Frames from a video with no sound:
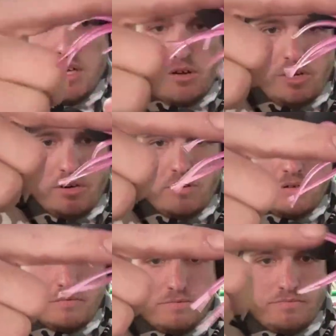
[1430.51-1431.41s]
You're
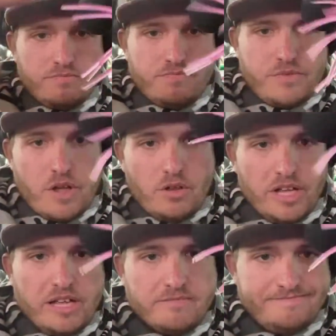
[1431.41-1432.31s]

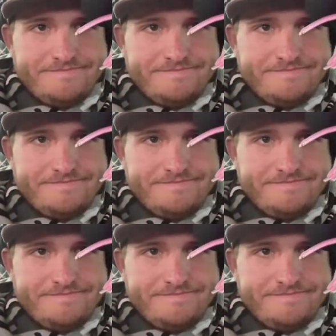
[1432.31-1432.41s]
only